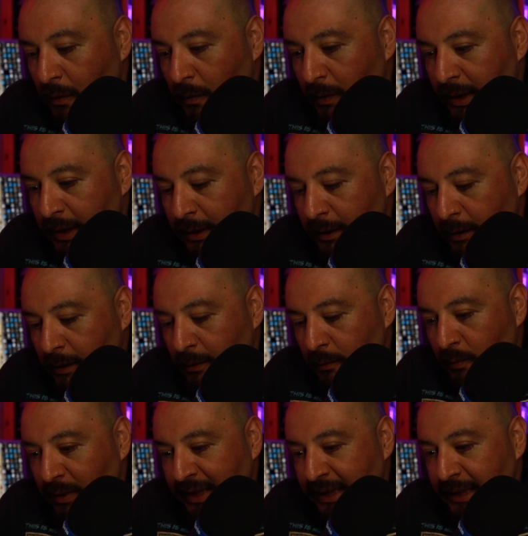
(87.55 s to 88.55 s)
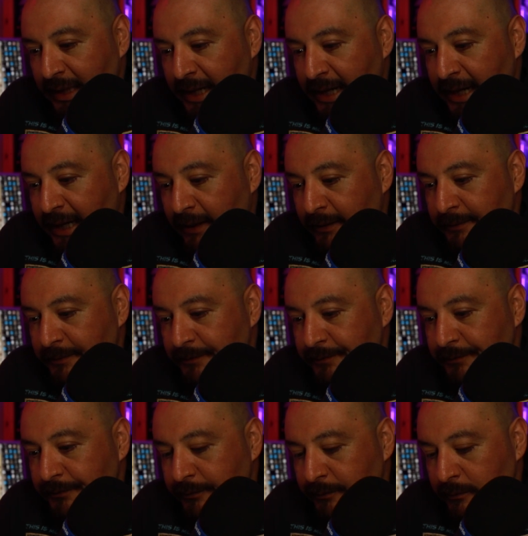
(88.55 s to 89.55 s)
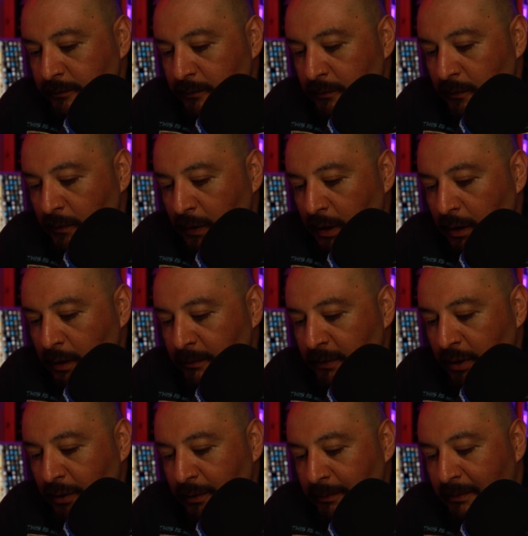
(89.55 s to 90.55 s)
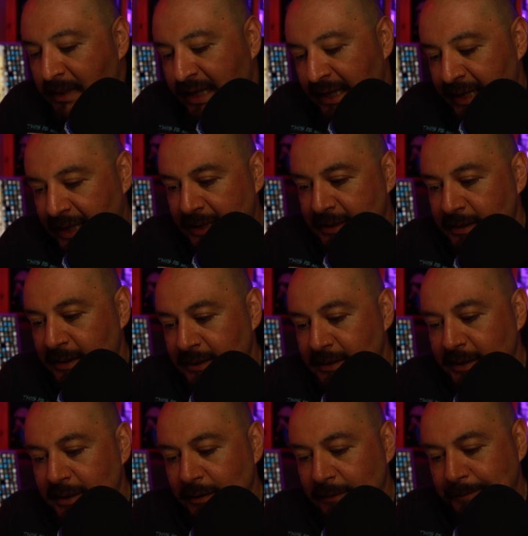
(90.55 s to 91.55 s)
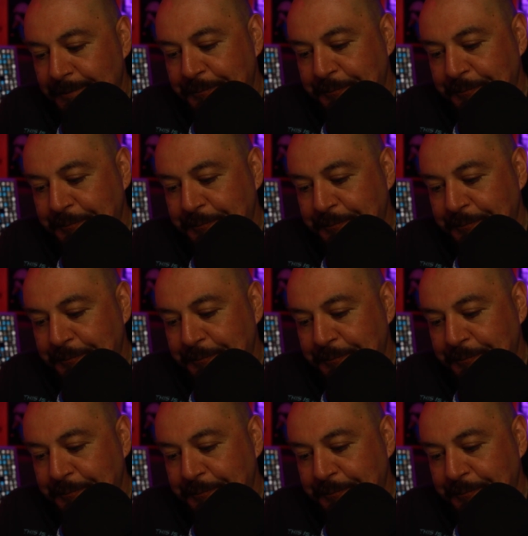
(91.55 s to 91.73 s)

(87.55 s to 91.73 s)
where are we at? I'll go to my assets here.